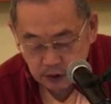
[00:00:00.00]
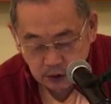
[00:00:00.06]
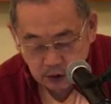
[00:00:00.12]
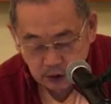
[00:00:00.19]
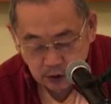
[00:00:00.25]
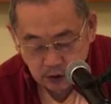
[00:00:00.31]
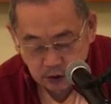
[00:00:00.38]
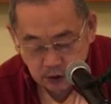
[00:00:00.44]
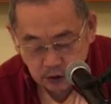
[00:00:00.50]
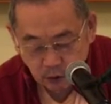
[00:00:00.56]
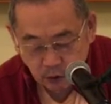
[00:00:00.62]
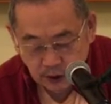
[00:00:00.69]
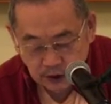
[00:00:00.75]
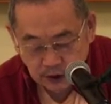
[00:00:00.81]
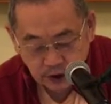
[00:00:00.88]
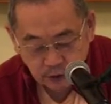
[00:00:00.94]
Why should
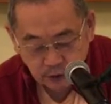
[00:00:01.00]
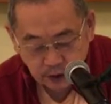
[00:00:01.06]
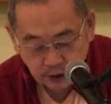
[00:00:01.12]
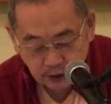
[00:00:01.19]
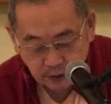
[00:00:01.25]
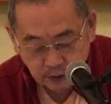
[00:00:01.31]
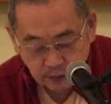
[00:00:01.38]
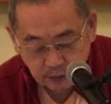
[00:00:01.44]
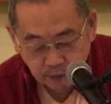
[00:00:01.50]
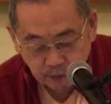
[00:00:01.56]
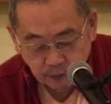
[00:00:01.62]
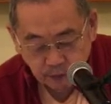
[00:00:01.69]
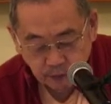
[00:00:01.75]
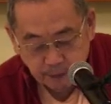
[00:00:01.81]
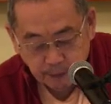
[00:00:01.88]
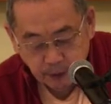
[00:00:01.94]
one
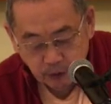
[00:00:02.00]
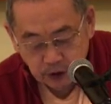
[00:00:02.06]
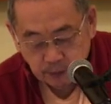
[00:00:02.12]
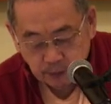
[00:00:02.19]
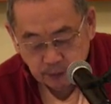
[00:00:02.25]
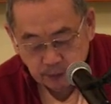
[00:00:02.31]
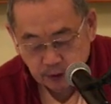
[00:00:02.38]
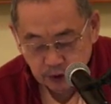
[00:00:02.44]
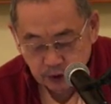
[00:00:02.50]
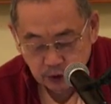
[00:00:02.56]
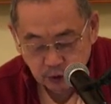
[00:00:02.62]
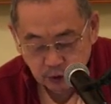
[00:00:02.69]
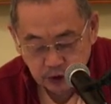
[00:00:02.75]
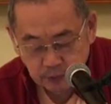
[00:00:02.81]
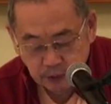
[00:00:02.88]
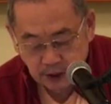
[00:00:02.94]
approach a person who is
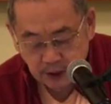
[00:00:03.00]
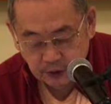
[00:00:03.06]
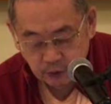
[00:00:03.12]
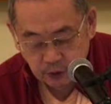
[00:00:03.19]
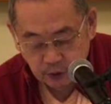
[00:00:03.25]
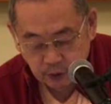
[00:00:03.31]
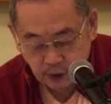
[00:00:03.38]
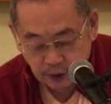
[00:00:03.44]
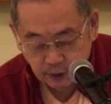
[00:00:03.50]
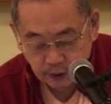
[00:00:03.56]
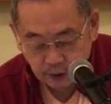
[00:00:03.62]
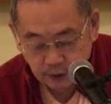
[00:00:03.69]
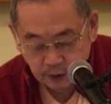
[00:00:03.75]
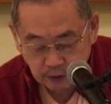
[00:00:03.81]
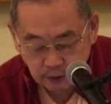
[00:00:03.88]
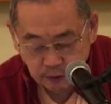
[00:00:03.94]
blind with wealth?
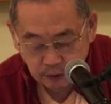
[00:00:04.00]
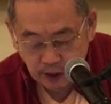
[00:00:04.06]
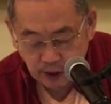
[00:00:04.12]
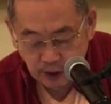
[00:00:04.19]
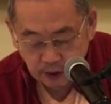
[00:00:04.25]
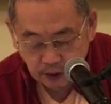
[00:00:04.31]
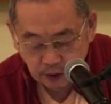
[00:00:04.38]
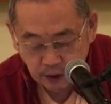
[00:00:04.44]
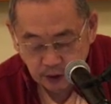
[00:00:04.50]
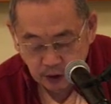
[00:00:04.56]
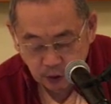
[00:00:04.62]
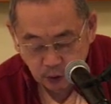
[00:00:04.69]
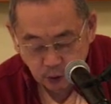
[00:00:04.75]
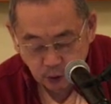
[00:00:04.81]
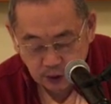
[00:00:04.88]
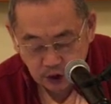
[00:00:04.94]
Rather, one
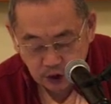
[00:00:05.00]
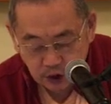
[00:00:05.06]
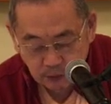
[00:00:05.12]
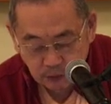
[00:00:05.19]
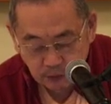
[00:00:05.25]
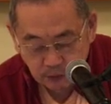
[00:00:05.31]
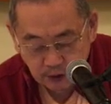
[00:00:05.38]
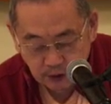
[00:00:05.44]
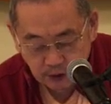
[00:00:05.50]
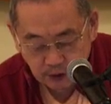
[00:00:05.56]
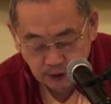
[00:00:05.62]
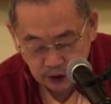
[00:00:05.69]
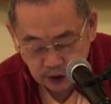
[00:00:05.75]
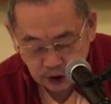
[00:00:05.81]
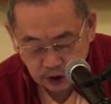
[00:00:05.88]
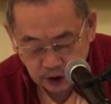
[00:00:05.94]
should depend on Krishna,
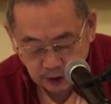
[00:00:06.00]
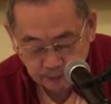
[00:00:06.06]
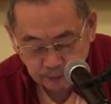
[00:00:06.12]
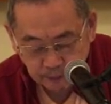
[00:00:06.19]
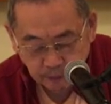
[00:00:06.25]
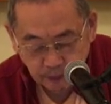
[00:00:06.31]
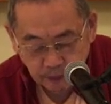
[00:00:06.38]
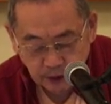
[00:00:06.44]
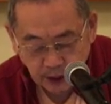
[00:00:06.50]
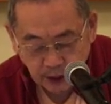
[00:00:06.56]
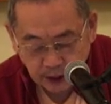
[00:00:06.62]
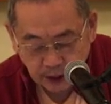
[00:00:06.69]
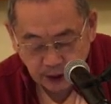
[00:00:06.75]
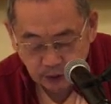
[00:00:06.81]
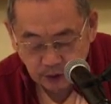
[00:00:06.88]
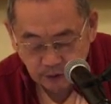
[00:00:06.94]
and he will give
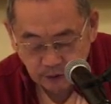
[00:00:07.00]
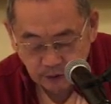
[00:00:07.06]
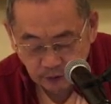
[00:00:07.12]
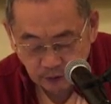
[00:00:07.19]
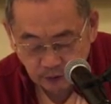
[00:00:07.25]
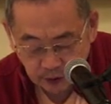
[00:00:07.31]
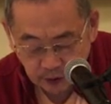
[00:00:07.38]
everything.